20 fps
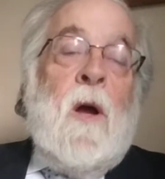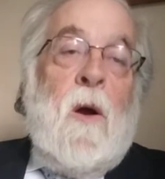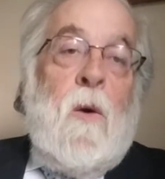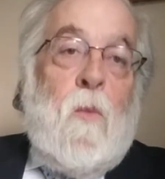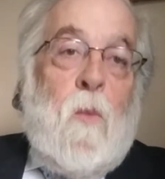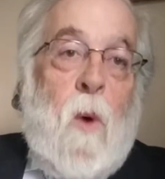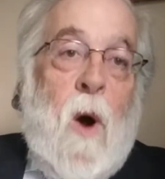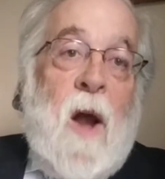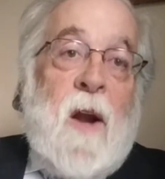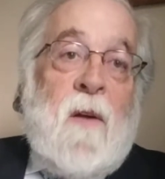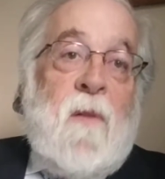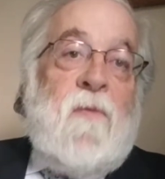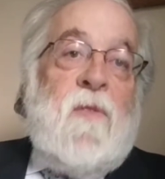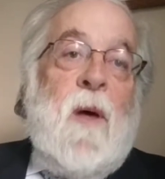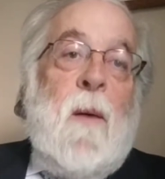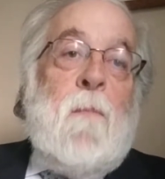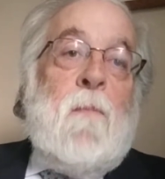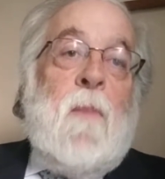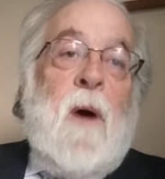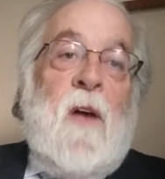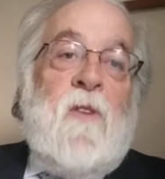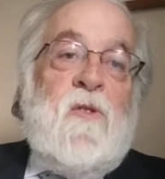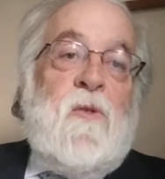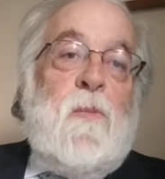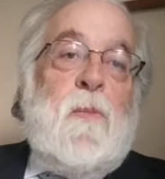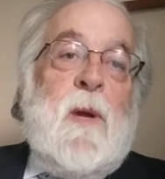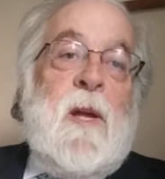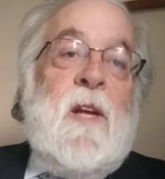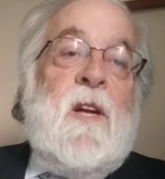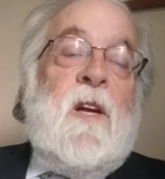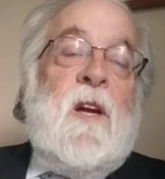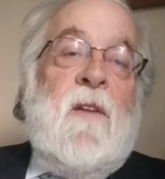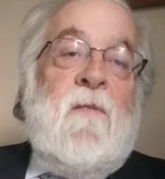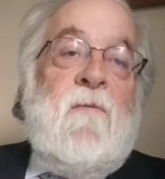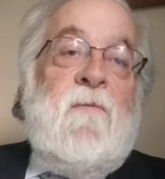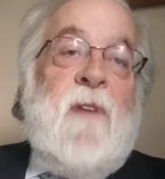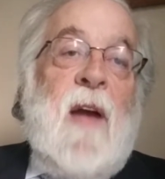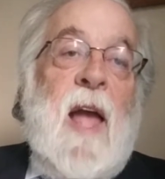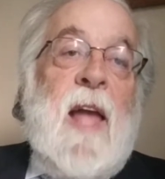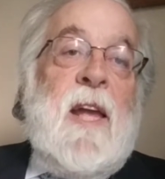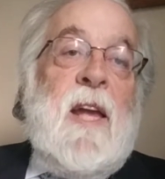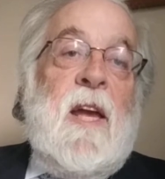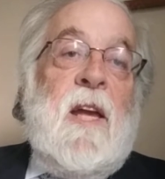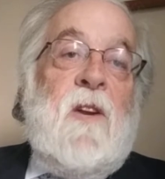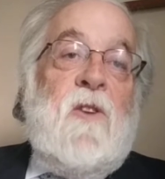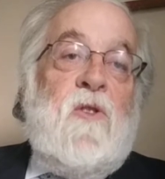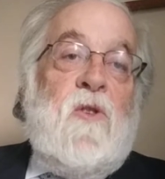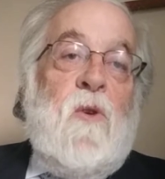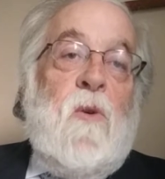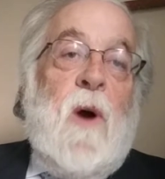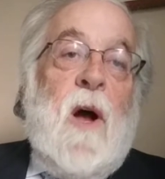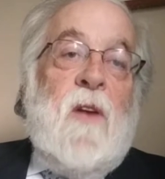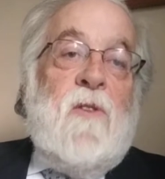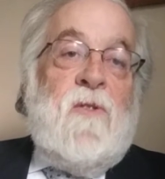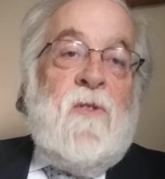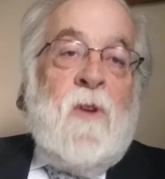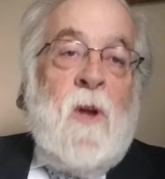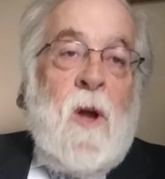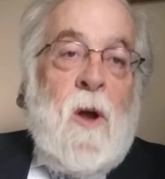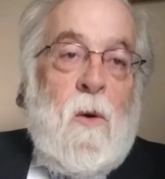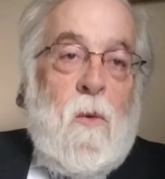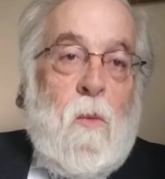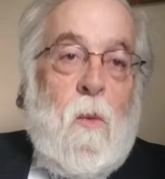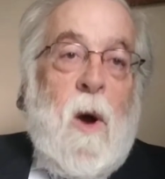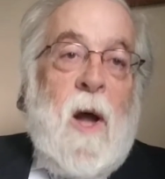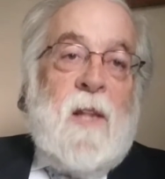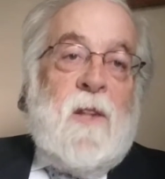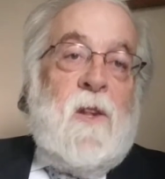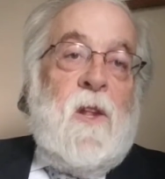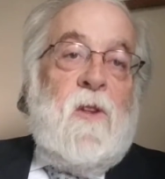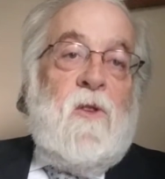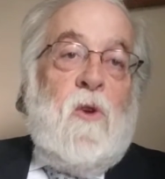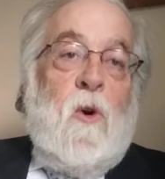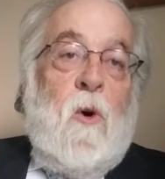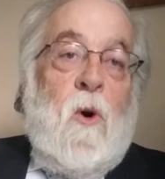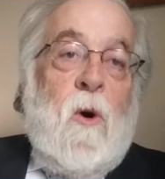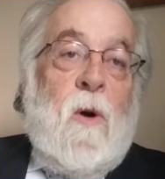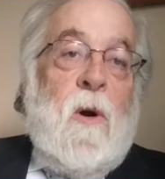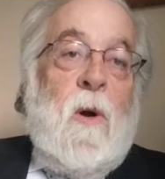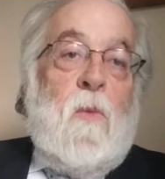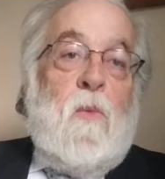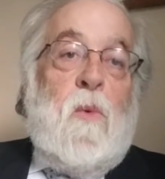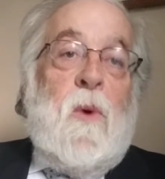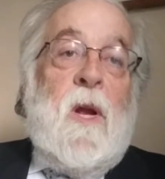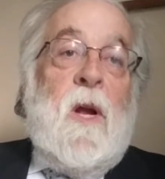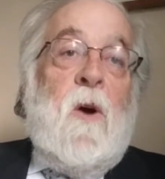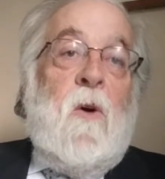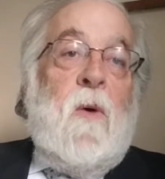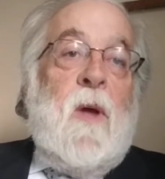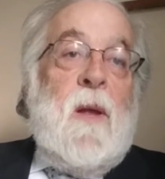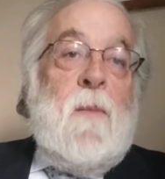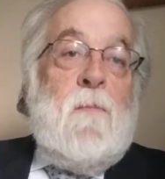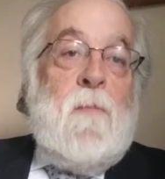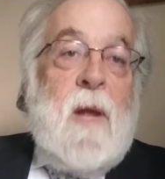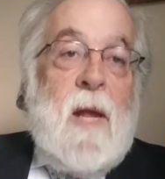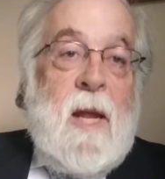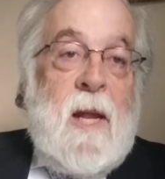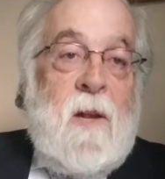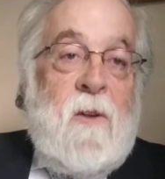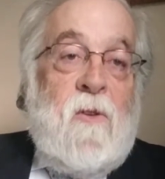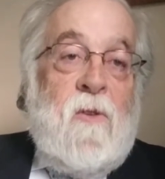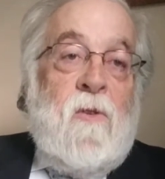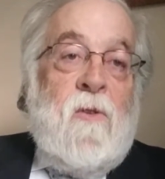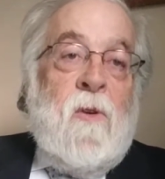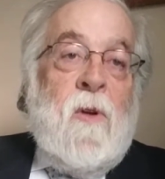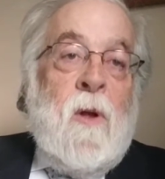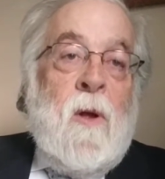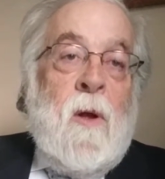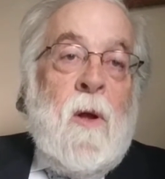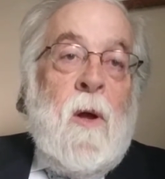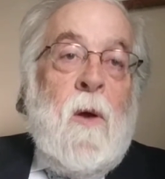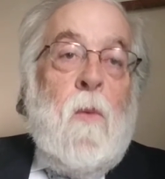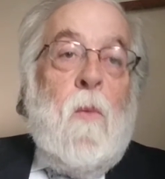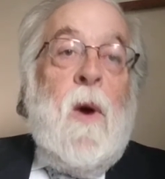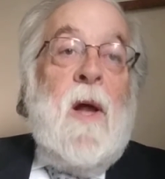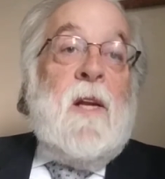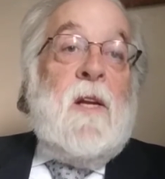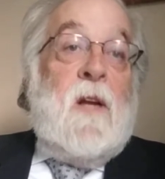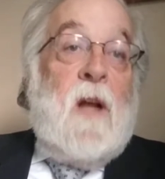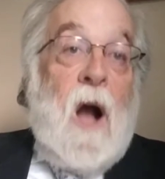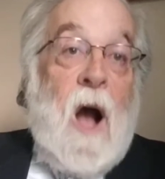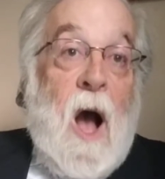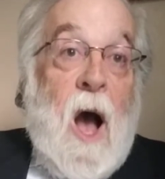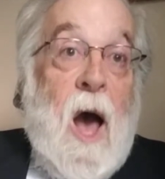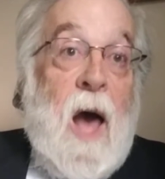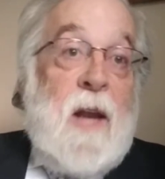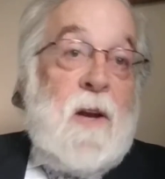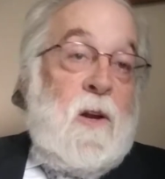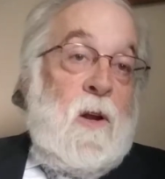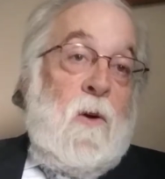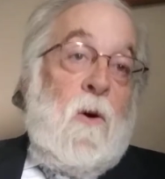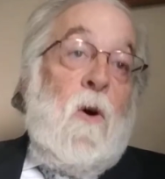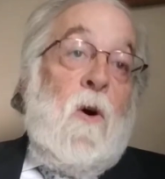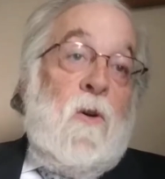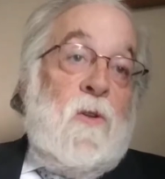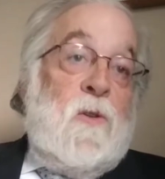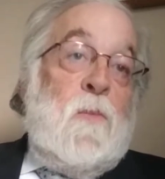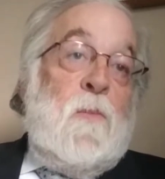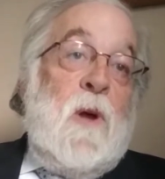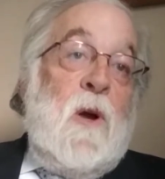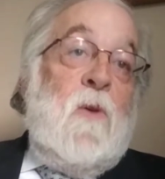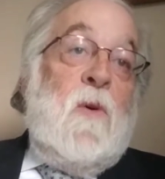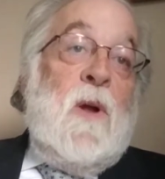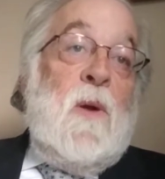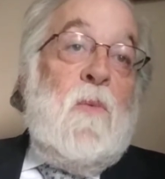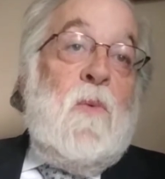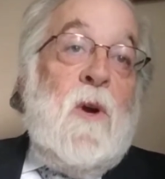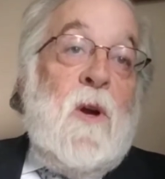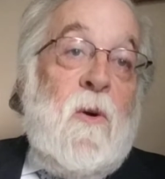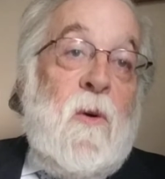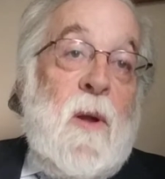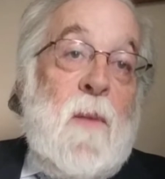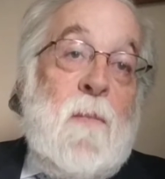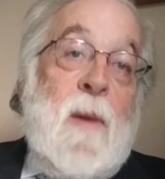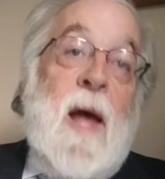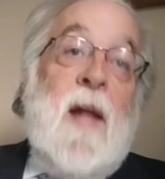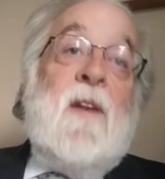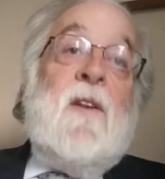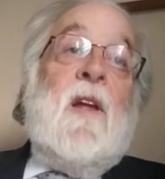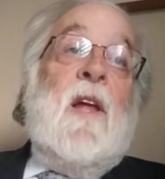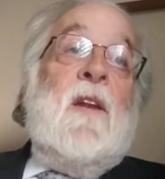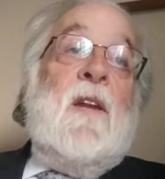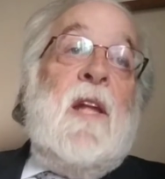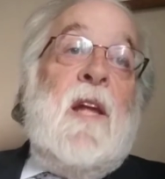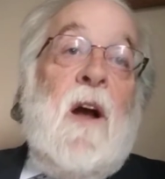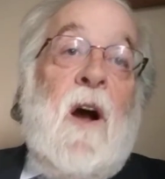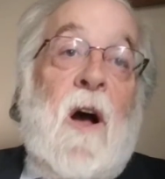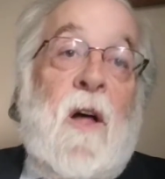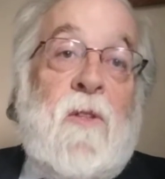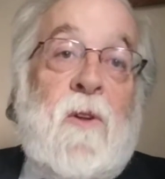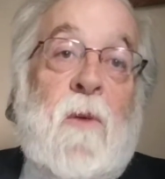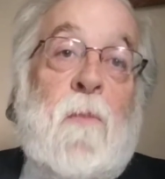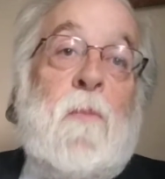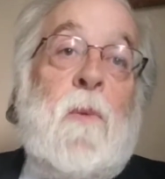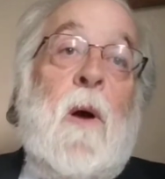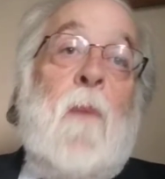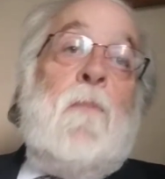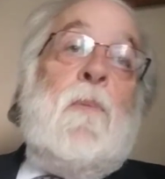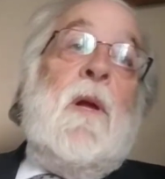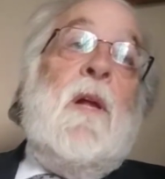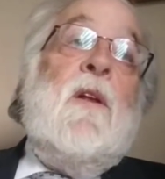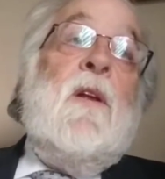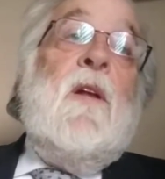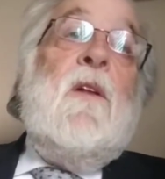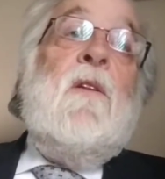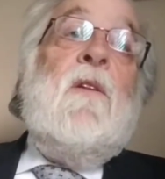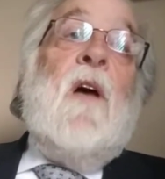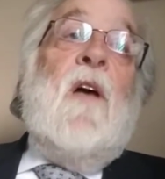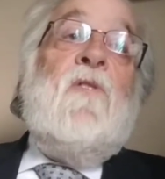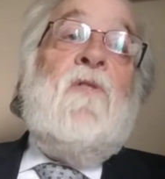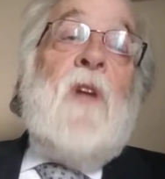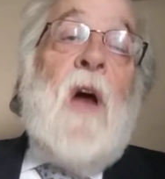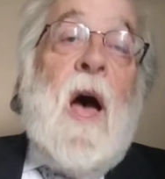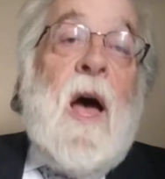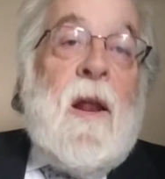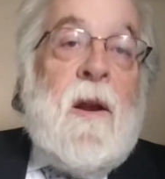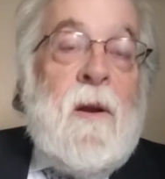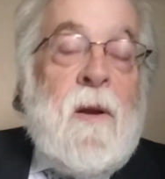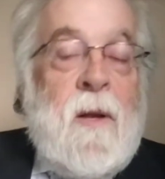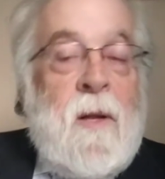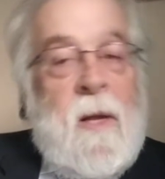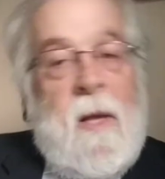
One of them must be conveying to us what the Torah really means, what God ultimately really meant, and the other opinion does not.